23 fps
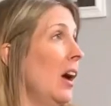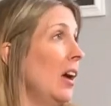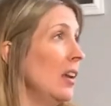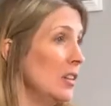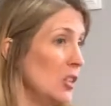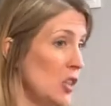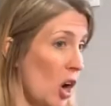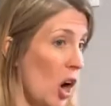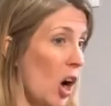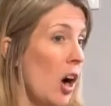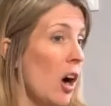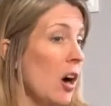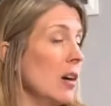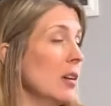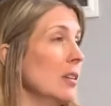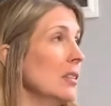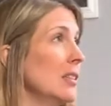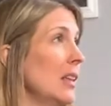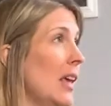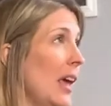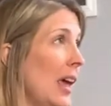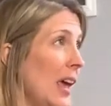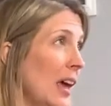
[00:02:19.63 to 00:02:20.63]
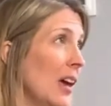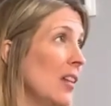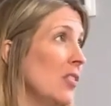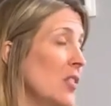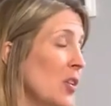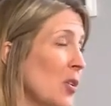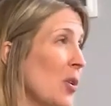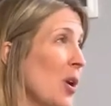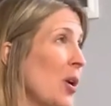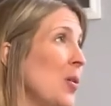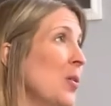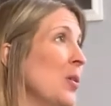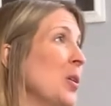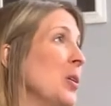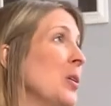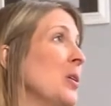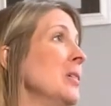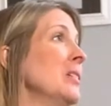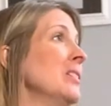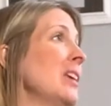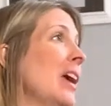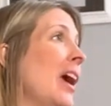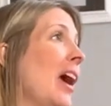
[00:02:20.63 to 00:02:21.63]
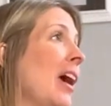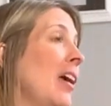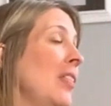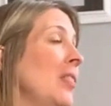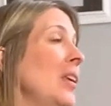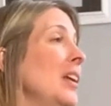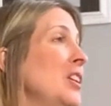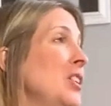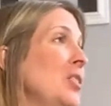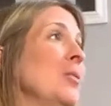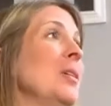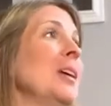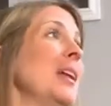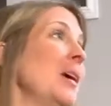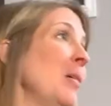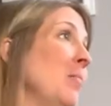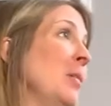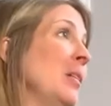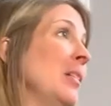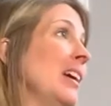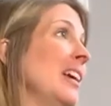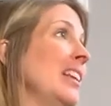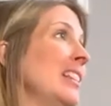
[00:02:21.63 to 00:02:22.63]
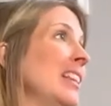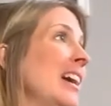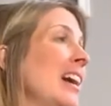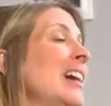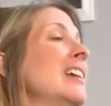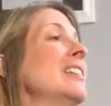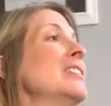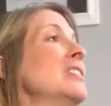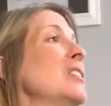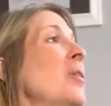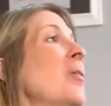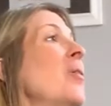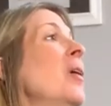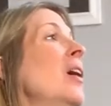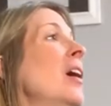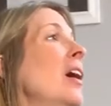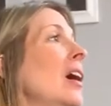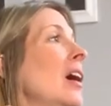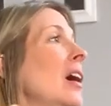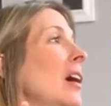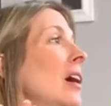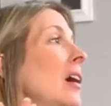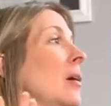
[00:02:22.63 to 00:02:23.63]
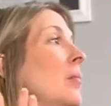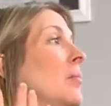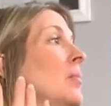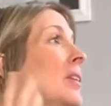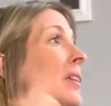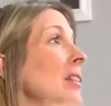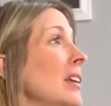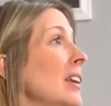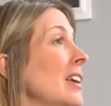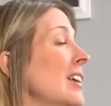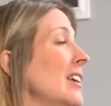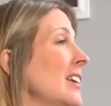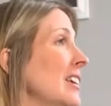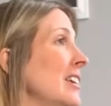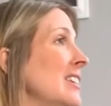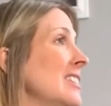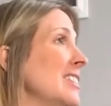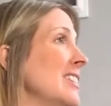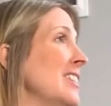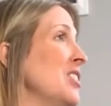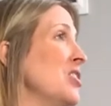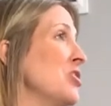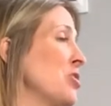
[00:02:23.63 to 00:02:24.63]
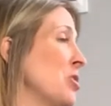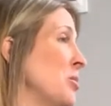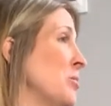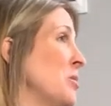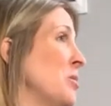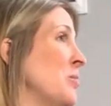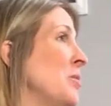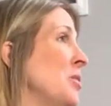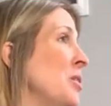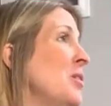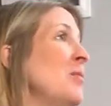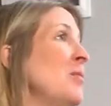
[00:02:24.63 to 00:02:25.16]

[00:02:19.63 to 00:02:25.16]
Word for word: dogs and their owners, and then you can emulate that. So um, the link is in the description below